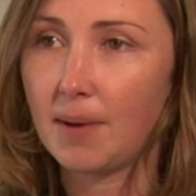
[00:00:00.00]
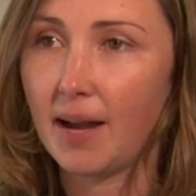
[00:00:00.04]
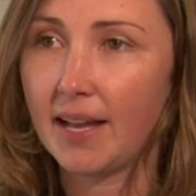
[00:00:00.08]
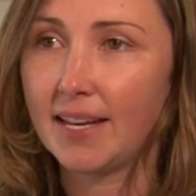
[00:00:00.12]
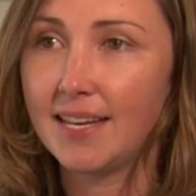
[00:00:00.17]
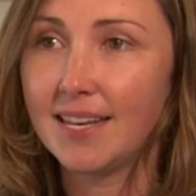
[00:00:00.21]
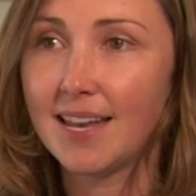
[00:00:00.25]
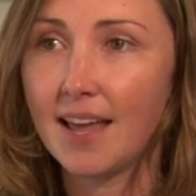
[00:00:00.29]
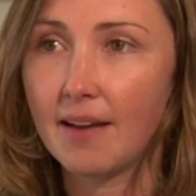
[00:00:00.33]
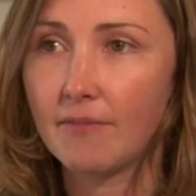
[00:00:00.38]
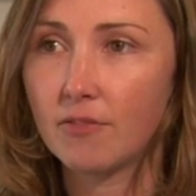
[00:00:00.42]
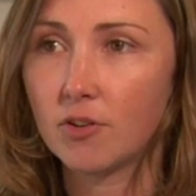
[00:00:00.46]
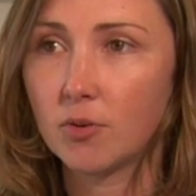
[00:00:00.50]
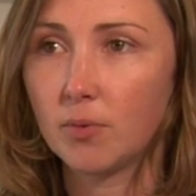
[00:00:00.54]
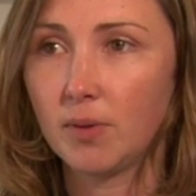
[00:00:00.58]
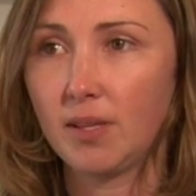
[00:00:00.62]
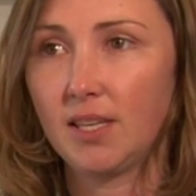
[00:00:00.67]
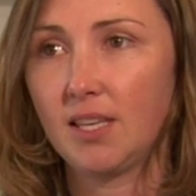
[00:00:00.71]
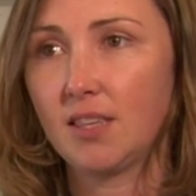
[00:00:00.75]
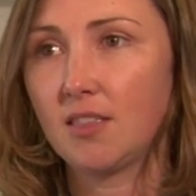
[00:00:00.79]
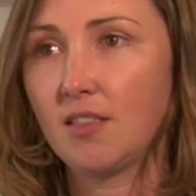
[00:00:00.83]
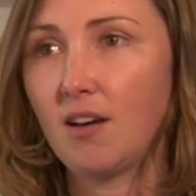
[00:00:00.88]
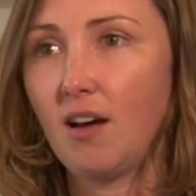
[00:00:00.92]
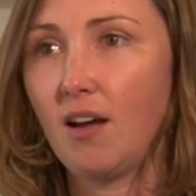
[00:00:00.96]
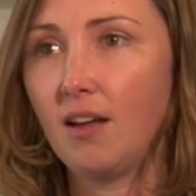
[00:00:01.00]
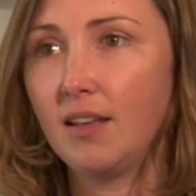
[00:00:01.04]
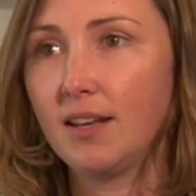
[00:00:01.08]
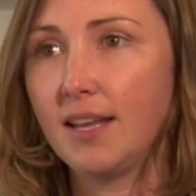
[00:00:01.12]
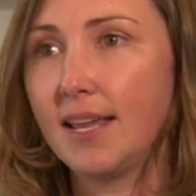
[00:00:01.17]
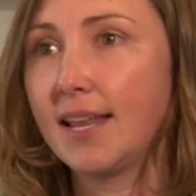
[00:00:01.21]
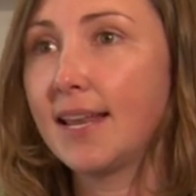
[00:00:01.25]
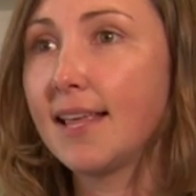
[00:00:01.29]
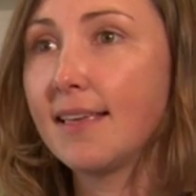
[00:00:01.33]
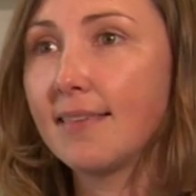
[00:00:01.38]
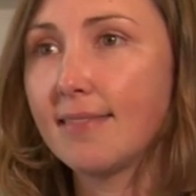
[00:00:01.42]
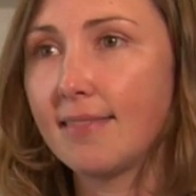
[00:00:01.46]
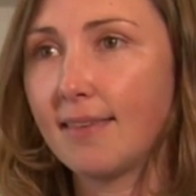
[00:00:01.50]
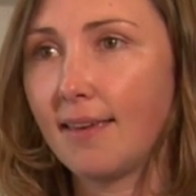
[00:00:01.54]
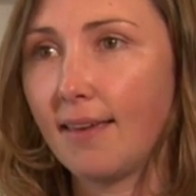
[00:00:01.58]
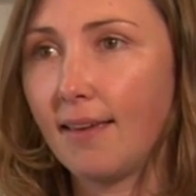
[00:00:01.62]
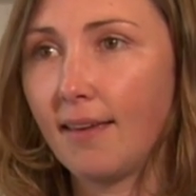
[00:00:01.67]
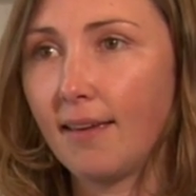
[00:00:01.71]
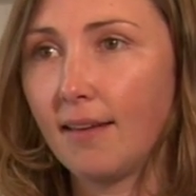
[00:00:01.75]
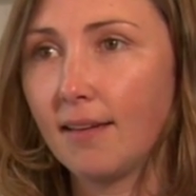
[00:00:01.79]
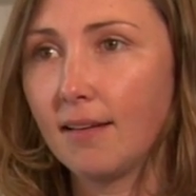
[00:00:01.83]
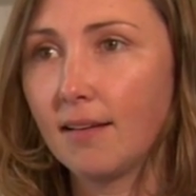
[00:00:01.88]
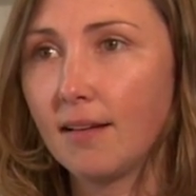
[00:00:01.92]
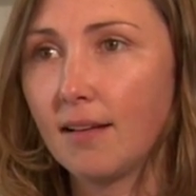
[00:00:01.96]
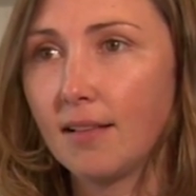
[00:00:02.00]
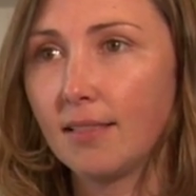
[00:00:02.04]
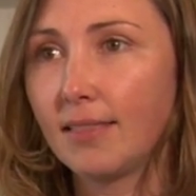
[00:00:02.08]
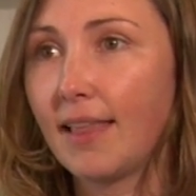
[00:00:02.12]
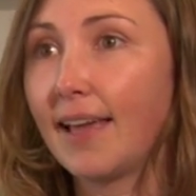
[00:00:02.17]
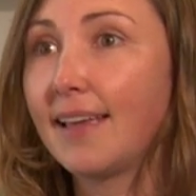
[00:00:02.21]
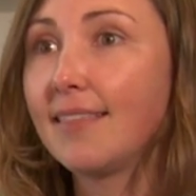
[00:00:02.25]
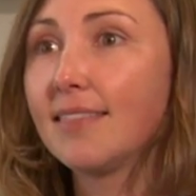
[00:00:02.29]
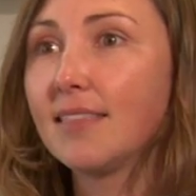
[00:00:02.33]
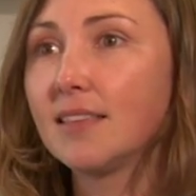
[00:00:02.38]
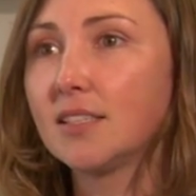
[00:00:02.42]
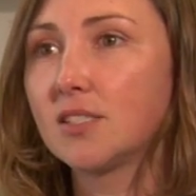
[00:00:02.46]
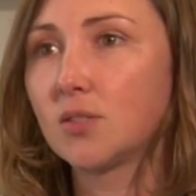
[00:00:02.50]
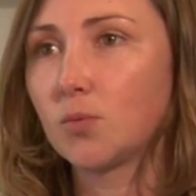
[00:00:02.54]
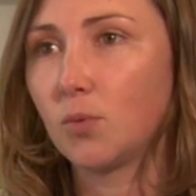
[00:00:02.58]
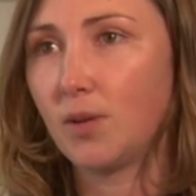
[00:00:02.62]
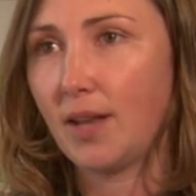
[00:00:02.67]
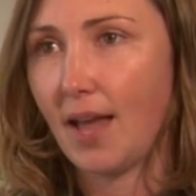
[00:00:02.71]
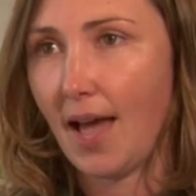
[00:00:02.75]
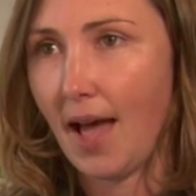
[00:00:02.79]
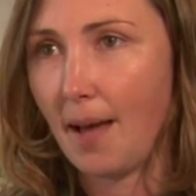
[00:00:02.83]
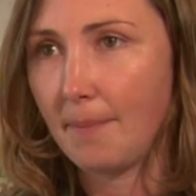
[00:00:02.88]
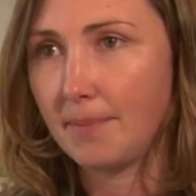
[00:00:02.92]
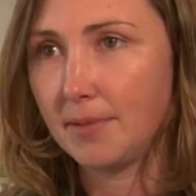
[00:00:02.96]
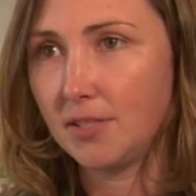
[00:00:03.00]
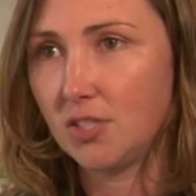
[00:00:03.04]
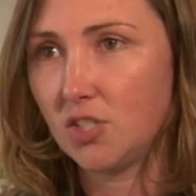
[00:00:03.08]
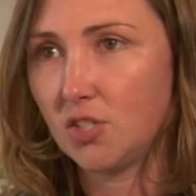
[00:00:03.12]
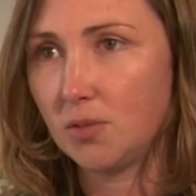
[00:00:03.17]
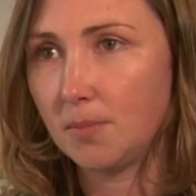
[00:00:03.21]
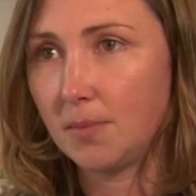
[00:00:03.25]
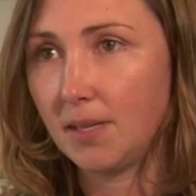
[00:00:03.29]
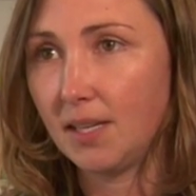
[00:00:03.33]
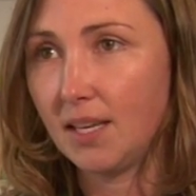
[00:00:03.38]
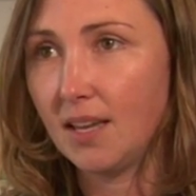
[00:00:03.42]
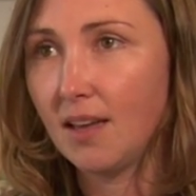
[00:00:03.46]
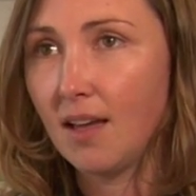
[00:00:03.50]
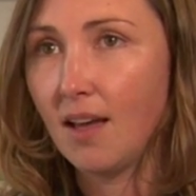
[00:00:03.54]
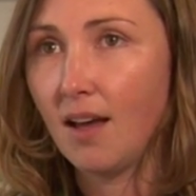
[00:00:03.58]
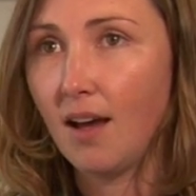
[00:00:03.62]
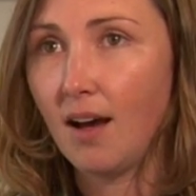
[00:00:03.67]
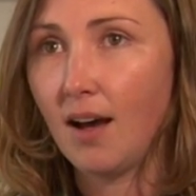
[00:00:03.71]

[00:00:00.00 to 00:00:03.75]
I never really thought anything like this would happen to me.